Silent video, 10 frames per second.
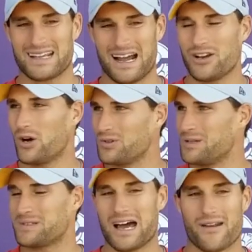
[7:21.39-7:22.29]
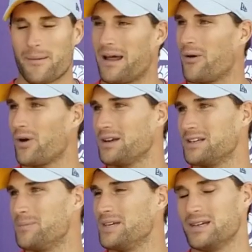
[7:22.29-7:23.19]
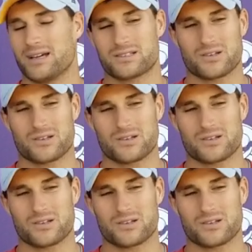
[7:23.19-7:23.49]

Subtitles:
and I know deep down I'm not where I need to be yet.